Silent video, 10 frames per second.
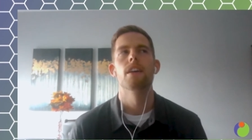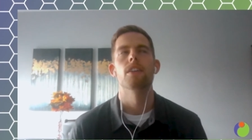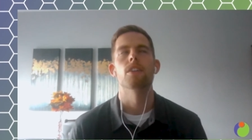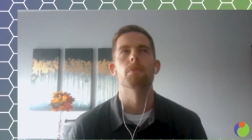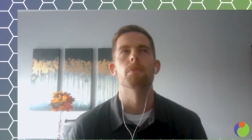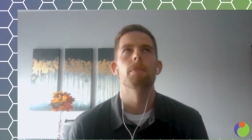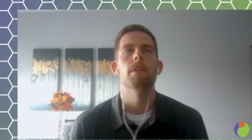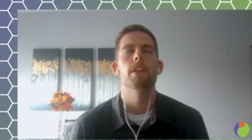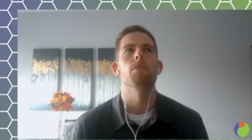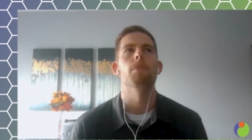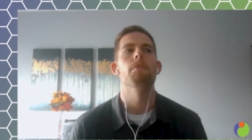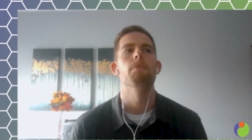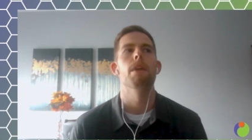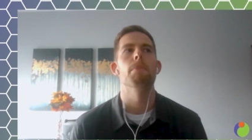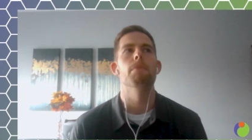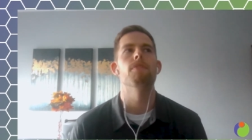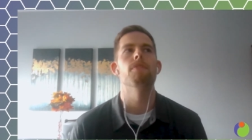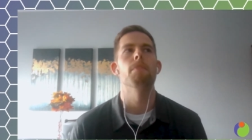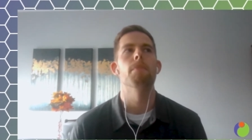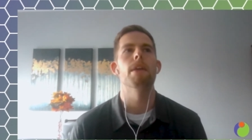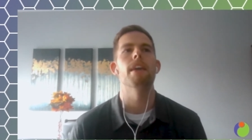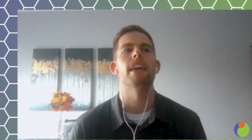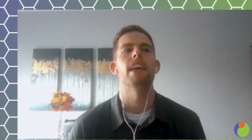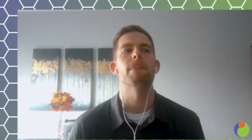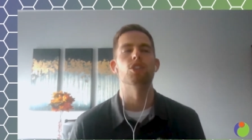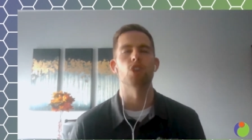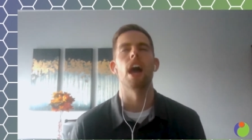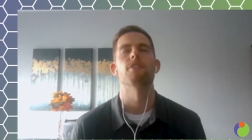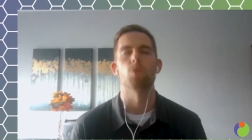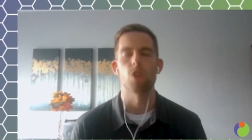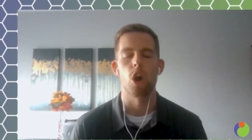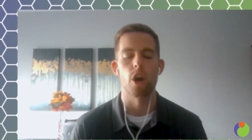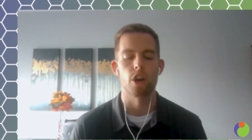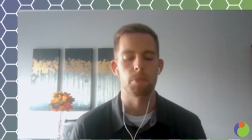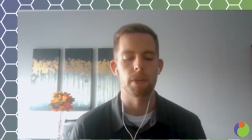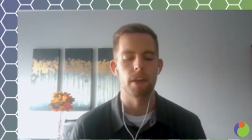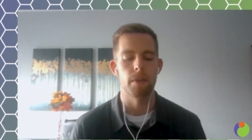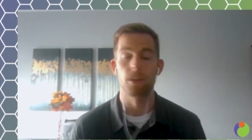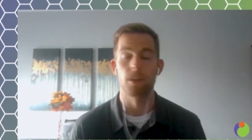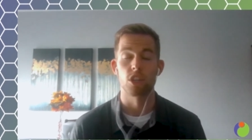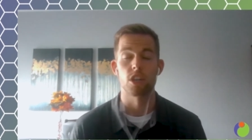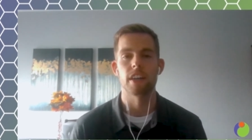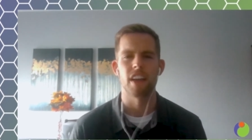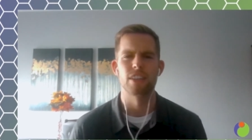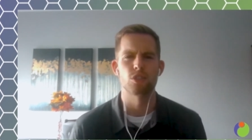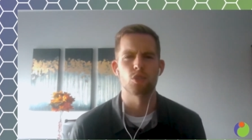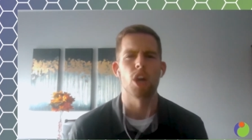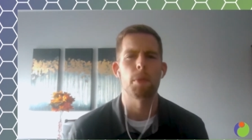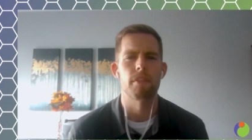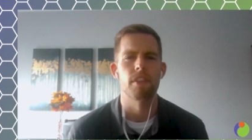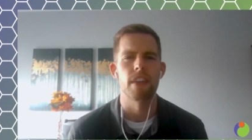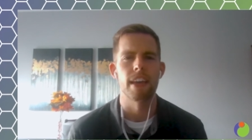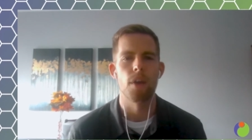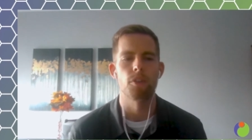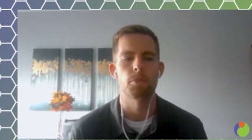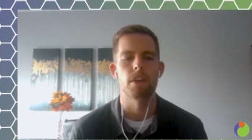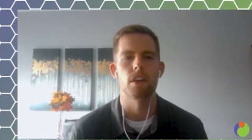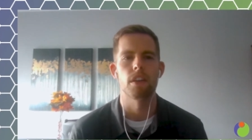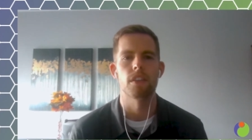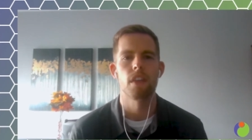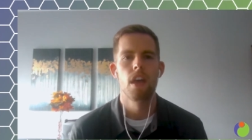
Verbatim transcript: it gave me a drive to work harder and to learn and to kind of like soak up everything else, because